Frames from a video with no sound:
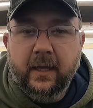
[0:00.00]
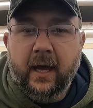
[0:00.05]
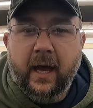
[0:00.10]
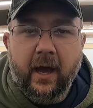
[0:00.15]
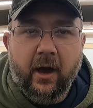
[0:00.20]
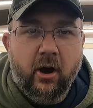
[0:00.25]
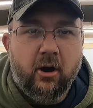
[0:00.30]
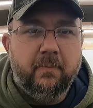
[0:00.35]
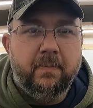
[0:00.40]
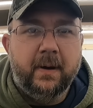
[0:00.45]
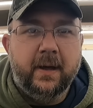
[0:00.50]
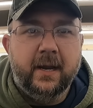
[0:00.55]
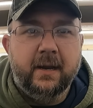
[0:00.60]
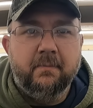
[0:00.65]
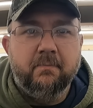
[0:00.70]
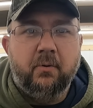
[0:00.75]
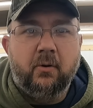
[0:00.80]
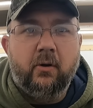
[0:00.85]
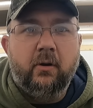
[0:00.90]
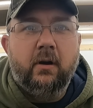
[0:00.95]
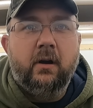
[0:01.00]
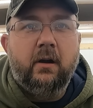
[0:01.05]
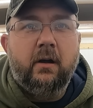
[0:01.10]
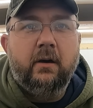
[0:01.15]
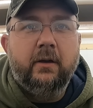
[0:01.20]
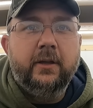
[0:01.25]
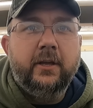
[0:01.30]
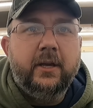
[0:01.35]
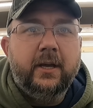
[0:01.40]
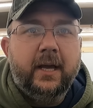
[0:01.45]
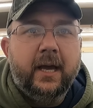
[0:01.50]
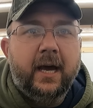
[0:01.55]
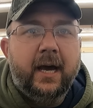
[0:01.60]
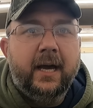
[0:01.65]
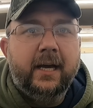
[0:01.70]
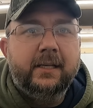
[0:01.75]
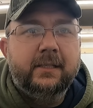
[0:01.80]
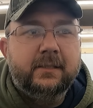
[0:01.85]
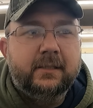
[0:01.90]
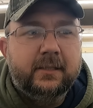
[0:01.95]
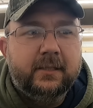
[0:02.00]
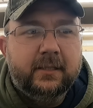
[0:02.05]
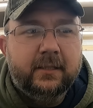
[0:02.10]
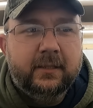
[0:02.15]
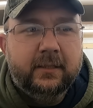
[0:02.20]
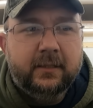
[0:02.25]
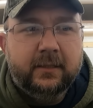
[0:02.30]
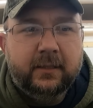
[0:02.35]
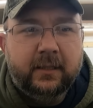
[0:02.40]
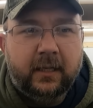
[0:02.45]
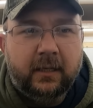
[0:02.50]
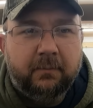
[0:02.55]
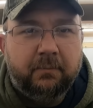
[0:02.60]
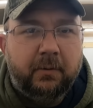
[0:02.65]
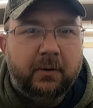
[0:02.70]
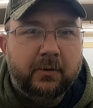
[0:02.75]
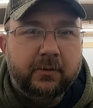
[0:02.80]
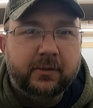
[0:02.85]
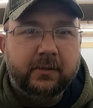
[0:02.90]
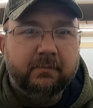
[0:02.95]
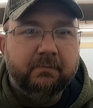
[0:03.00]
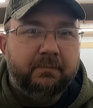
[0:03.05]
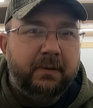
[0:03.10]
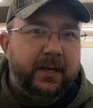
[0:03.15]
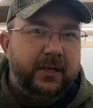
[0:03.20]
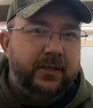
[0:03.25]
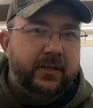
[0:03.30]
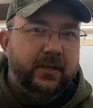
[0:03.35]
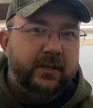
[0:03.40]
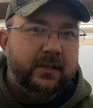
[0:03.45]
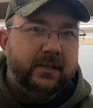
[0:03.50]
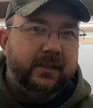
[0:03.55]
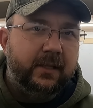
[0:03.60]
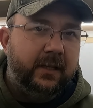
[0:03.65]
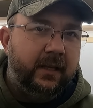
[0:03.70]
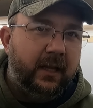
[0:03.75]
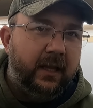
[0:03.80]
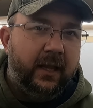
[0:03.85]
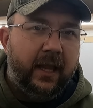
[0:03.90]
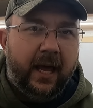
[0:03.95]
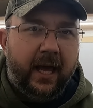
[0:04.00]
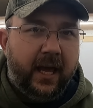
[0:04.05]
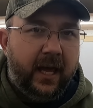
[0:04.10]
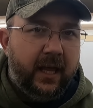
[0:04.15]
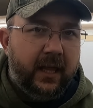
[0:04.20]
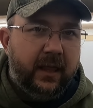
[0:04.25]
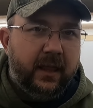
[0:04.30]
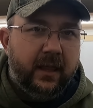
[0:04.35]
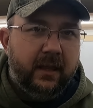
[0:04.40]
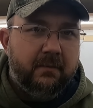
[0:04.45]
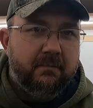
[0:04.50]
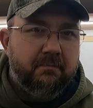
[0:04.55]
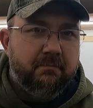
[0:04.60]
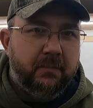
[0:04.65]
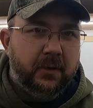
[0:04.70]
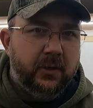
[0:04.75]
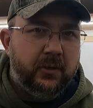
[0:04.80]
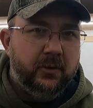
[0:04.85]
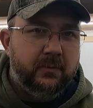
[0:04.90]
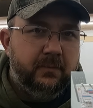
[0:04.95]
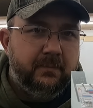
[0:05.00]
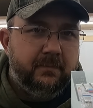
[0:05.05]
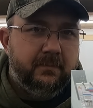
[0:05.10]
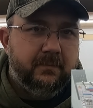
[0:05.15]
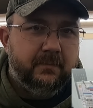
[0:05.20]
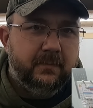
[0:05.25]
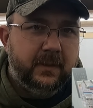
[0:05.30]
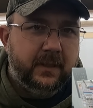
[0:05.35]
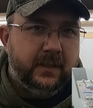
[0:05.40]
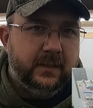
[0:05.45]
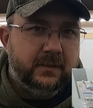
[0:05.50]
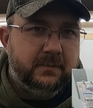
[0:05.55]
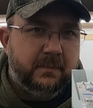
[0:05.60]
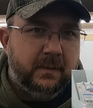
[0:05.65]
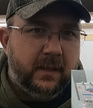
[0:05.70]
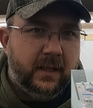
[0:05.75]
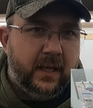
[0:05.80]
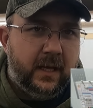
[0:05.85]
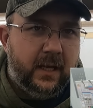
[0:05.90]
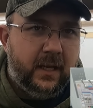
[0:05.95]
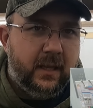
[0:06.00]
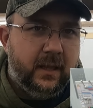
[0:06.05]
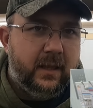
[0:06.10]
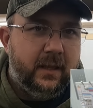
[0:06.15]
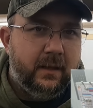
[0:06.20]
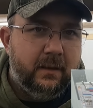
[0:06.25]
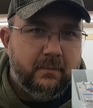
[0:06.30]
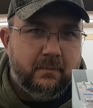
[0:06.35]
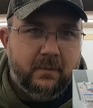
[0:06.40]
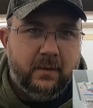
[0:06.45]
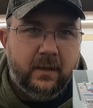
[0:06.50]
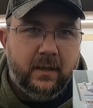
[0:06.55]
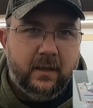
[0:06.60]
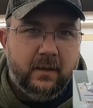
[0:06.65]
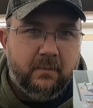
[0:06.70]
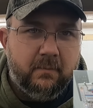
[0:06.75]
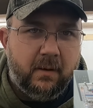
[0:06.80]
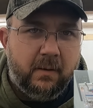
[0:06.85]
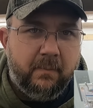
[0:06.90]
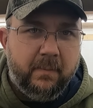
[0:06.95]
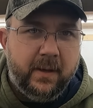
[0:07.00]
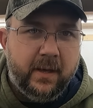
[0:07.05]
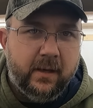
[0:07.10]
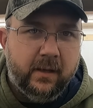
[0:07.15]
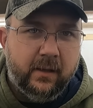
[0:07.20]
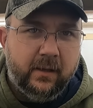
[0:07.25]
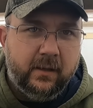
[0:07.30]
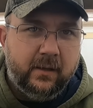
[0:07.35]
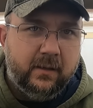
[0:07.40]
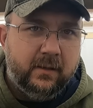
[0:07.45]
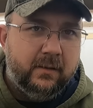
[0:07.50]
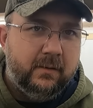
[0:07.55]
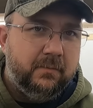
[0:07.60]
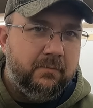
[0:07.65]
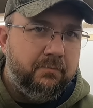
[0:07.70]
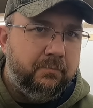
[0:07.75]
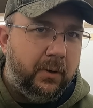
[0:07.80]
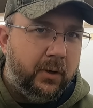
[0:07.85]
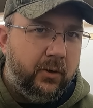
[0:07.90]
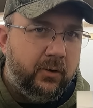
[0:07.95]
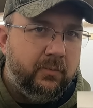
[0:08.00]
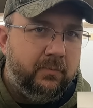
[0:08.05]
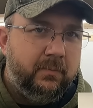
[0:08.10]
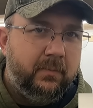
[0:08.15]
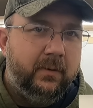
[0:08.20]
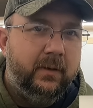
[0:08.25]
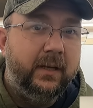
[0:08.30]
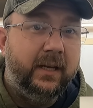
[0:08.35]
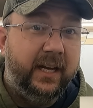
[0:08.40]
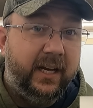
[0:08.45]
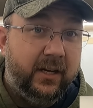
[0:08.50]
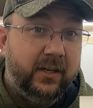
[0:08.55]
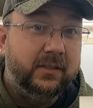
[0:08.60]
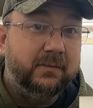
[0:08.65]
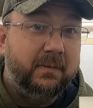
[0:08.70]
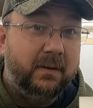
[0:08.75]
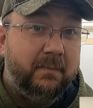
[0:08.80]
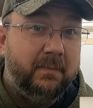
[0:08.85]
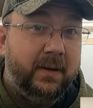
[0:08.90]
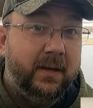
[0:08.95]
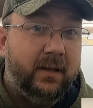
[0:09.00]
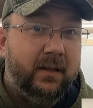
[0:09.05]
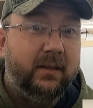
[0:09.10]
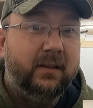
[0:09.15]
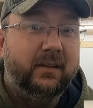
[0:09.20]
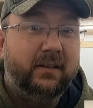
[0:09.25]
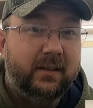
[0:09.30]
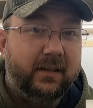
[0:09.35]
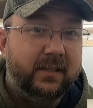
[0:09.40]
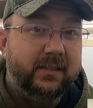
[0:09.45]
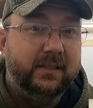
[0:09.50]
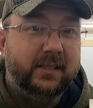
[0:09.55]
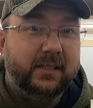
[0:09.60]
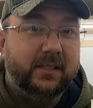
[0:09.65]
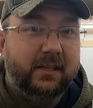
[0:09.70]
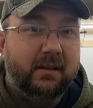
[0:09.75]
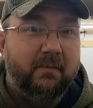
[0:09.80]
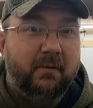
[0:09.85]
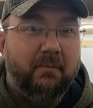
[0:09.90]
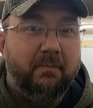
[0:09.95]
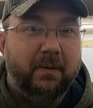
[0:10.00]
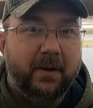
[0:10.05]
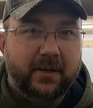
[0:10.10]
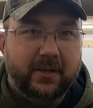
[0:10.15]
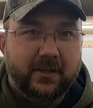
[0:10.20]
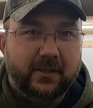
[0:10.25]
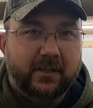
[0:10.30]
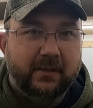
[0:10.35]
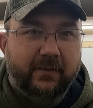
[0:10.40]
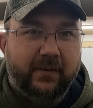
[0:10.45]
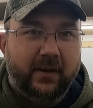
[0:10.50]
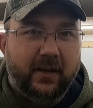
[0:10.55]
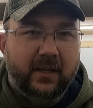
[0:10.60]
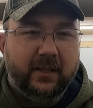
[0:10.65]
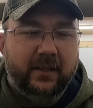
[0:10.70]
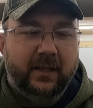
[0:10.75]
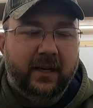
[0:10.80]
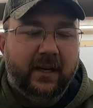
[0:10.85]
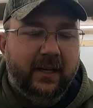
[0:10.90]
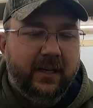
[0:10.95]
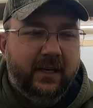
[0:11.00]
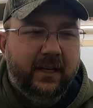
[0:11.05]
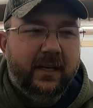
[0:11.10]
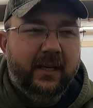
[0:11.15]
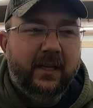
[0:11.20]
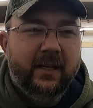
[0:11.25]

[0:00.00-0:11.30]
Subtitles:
I hope I didn't bore all you guys. I'll post some pictures of the lathe. Boom, here's my lathe. My mill, boom, here's my mill, because you sent me pictures of it all done.